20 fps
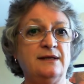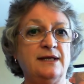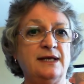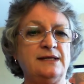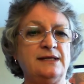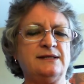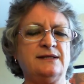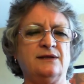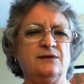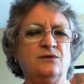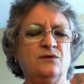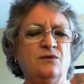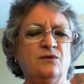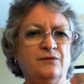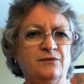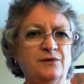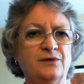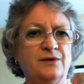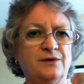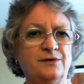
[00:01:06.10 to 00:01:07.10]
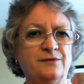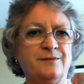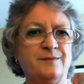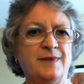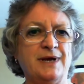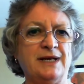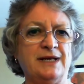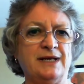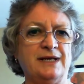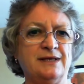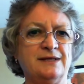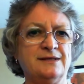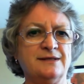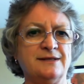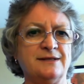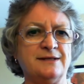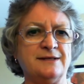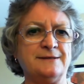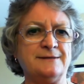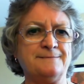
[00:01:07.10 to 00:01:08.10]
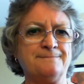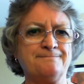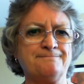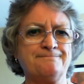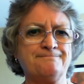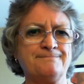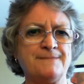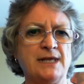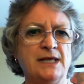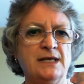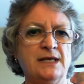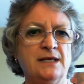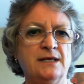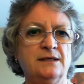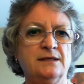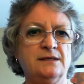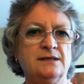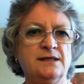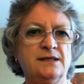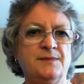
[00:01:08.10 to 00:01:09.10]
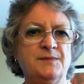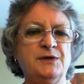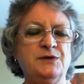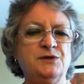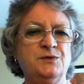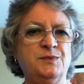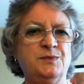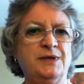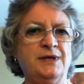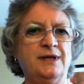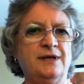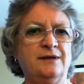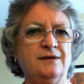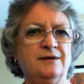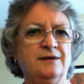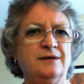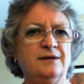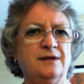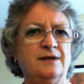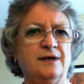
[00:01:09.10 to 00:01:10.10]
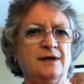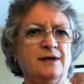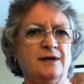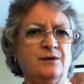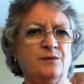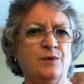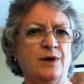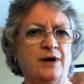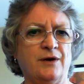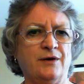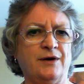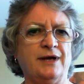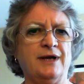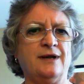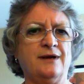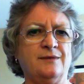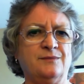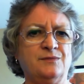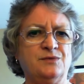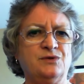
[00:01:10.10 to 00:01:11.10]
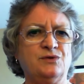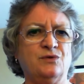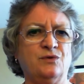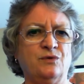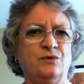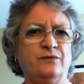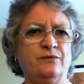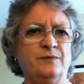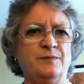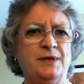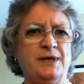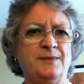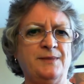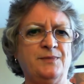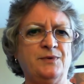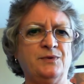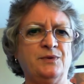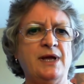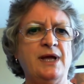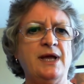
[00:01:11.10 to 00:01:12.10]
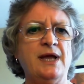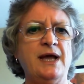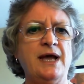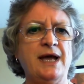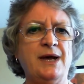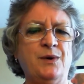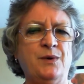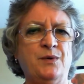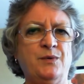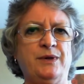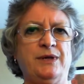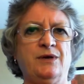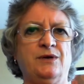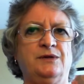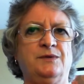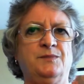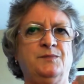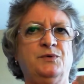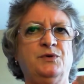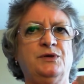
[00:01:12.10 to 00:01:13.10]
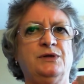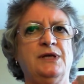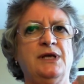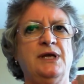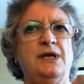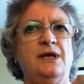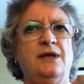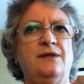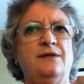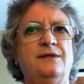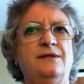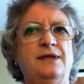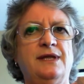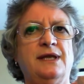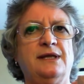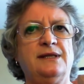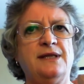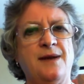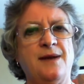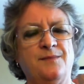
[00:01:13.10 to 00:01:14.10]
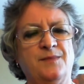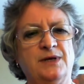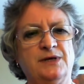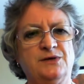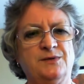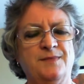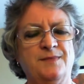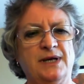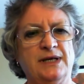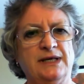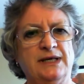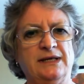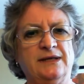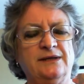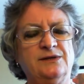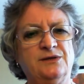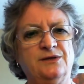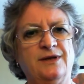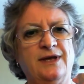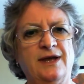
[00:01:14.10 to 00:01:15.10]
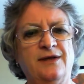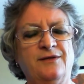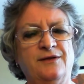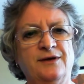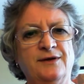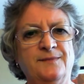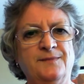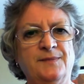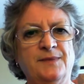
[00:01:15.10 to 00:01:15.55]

That's an awful lot of money, isn't it? Something to be worrying, I'm sure, for people. How are we going to get that much money together?